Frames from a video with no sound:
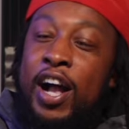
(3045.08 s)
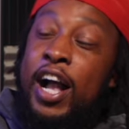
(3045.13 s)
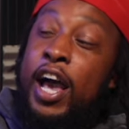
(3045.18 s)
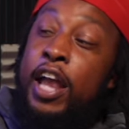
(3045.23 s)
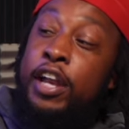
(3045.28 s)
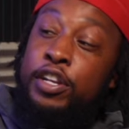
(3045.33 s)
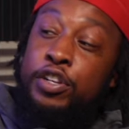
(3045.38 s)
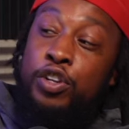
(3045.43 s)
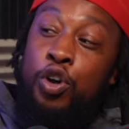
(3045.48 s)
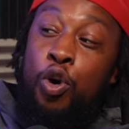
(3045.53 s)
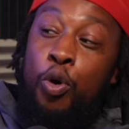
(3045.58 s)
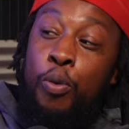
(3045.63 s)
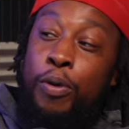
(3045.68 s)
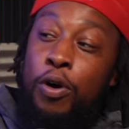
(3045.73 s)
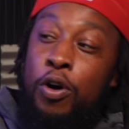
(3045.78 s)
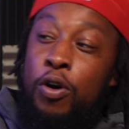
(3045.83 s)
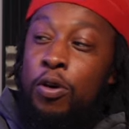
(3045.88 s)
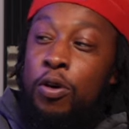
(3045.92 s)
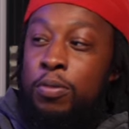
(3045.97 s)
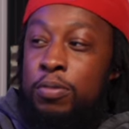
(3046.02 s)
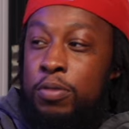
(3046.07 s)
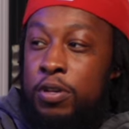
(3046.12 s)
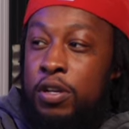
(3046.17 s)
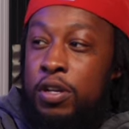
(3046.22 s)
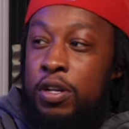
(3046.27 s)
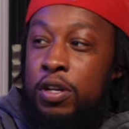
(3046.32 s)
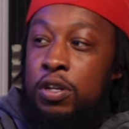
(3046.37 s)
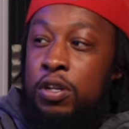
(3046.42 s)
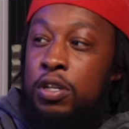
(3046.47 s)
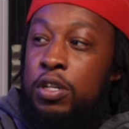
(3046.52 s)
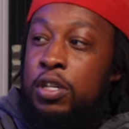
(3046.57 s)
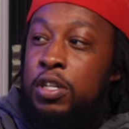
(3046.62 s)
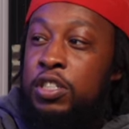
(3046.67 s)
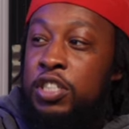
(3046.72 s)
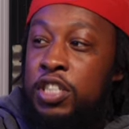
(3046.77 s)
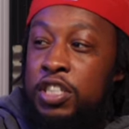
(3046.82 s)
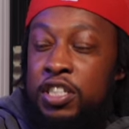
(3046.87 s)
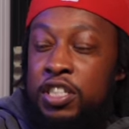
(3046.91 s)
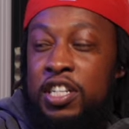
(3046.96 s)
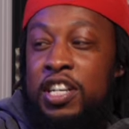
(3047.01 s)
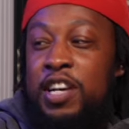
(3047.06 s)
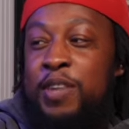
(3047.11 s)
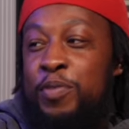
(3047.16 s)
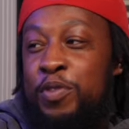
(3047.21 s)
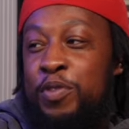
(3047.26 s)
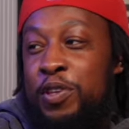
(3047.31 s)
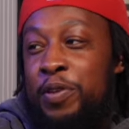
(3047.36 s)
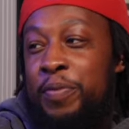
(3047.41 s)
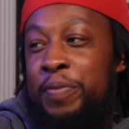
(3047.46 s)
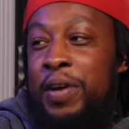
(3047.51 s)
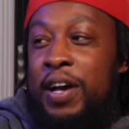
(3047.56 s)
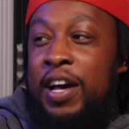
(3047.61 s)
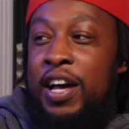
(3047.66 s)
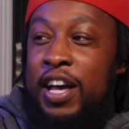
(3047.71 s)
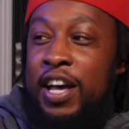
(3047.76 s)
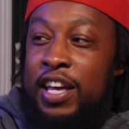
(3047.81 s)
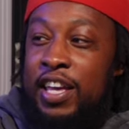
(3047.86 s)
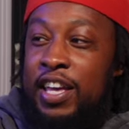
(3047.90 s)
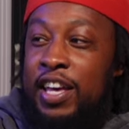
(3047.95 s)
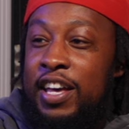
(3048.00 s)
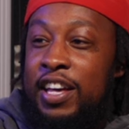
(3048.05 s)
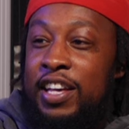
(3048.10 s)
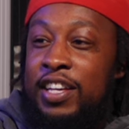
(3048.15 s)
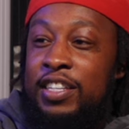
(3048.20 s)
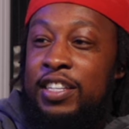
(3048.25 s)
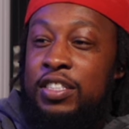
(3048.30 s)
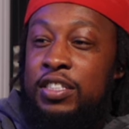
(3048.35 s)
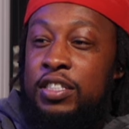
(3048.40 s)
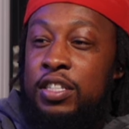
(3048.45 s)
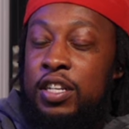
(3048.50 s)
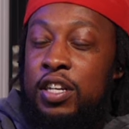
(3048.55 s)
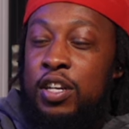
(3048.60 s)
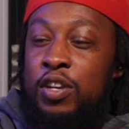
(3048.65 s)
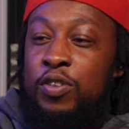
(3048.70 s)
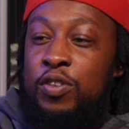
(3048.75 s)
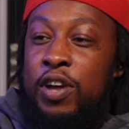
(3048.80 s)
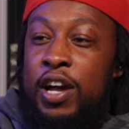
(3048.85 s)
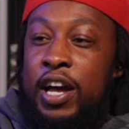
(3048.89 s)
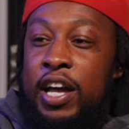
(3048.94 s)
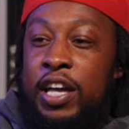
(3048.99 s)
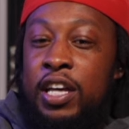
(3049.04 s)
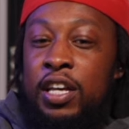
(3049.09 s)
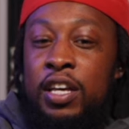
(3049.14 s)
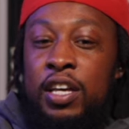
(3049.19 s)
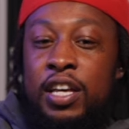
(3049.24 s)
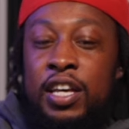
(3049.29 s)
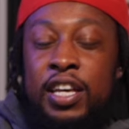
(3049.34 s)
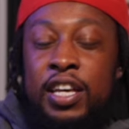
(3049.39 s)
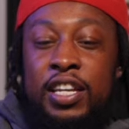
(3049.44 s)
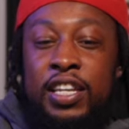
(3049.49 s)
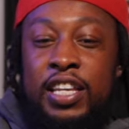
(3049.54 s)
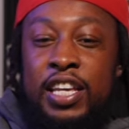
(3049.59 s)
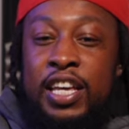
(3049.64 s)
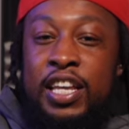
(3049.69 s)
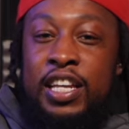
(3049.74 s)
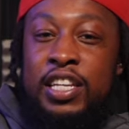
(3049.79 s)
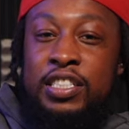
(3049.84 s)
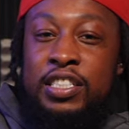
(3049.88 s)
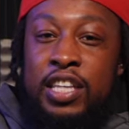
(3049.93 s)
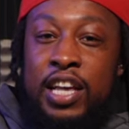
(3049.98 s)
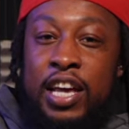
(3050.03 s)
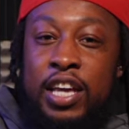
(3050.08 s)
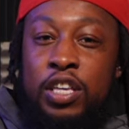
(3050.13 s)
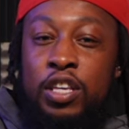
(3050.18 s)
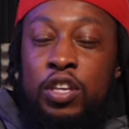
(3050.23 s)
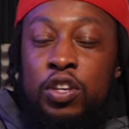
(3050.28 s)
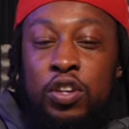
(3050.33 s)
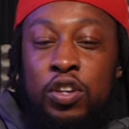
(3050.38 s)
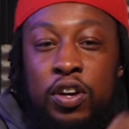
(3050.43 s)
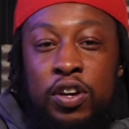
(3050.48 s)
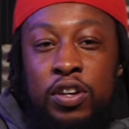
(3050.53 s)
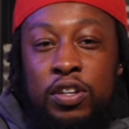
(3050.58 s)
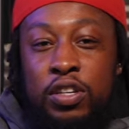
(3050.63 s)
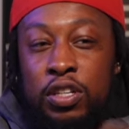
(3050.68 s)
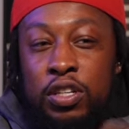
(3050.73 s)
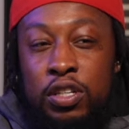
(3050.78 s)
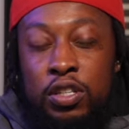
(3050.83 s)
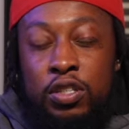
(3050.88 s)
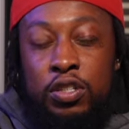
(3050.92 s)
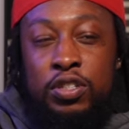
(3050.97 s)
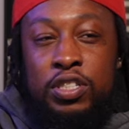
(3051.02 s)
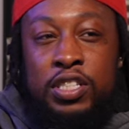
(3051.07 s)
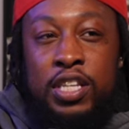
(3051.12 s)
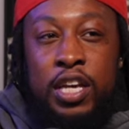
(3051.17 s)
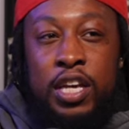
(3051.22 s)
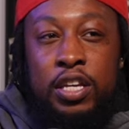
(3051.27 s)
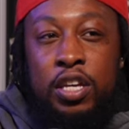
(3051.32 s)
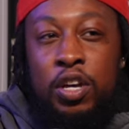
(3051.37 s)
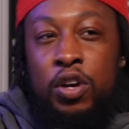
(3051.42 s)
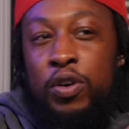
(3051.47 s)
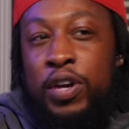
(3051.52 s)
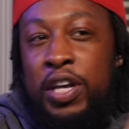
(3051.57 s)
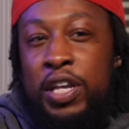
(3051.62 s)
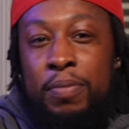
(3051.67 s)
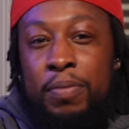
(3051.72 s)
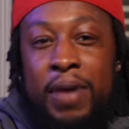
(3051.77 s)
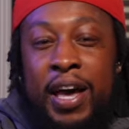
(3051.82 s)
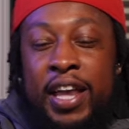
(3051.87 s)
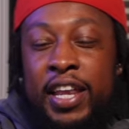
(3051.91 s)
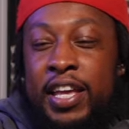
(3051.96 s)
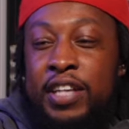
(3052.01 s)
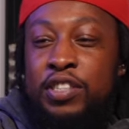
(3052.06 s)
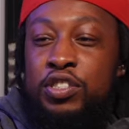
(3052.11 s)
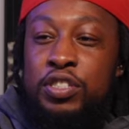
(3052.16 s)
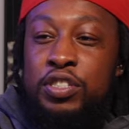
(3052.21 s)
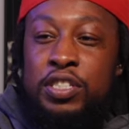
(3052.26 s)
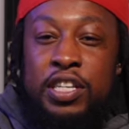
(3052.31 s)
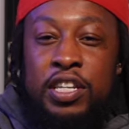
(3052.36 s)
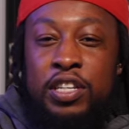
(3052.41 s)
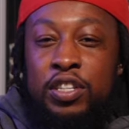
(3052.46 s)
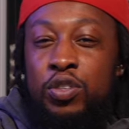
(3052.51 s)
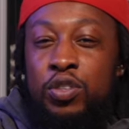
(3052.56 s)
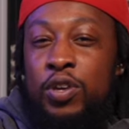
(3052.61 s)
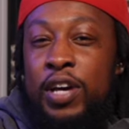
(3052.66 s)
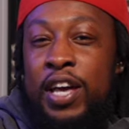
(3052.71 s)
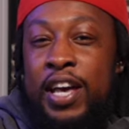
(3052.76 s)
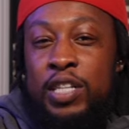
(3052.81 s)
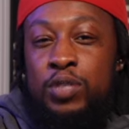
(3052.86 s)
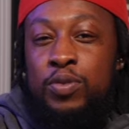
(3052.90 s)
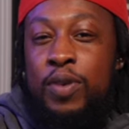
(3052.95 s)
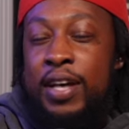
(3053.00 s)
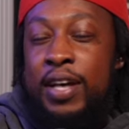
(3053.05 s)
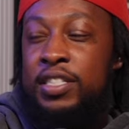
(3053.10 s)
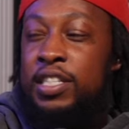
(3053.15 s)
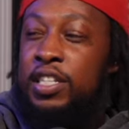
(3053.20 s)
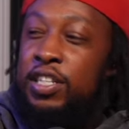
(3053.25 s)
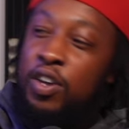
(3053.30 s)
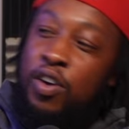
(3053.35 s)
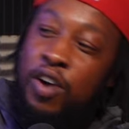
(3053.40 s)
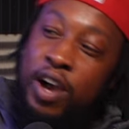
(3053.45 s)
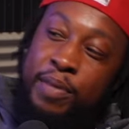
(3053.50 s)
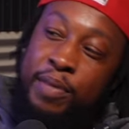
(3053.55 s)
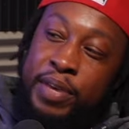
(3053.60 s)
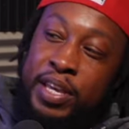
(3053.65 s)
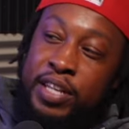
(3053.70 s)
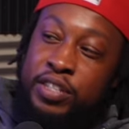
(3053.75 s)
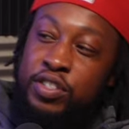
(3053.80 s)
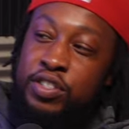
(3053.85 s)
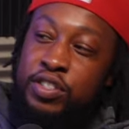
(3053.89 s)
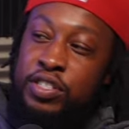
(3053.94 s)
got a dope home girl. She should come on your podcast. Mm-hmm. Right? Then it's like, you know, you said, yo, anybody interested in doing X, Y, and Z? Yo, I'm interested. The